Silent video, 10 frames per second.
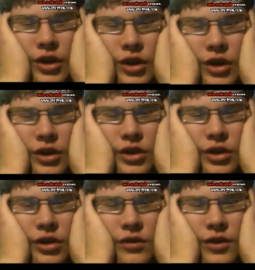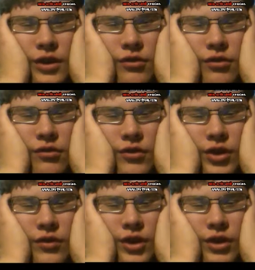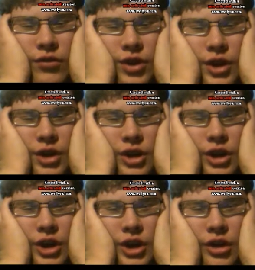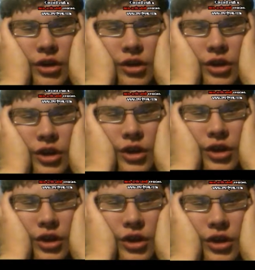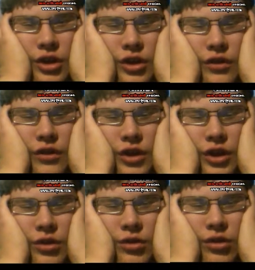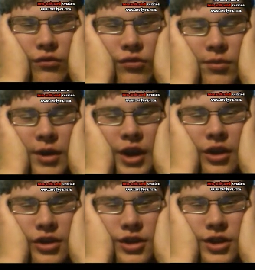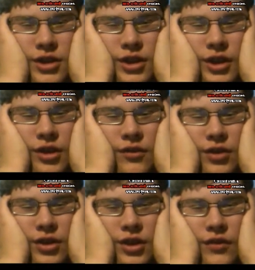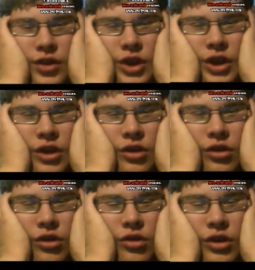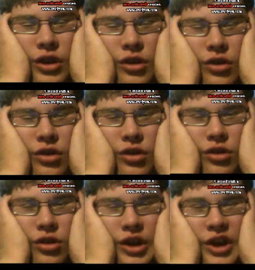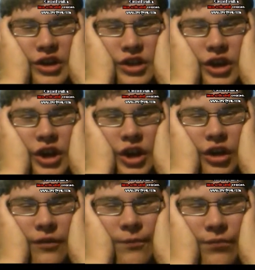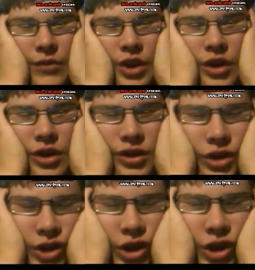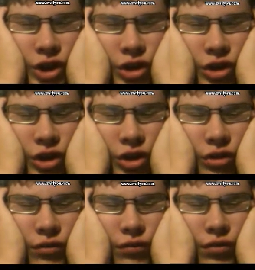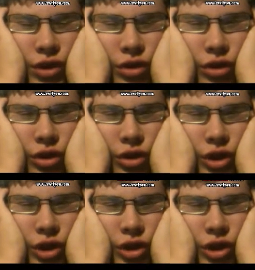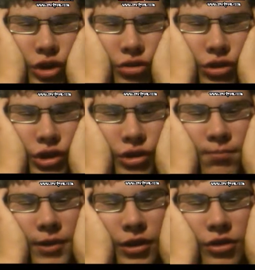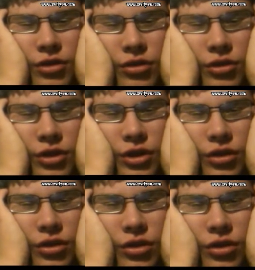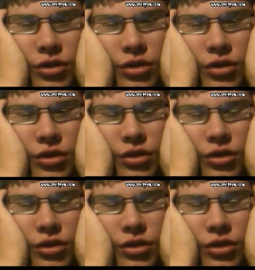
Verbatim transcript: Also, another thing I forgot to add is that from allergies, I've achieved a head cold and it's nauseating. So I don't feel good at all. So I expect you to just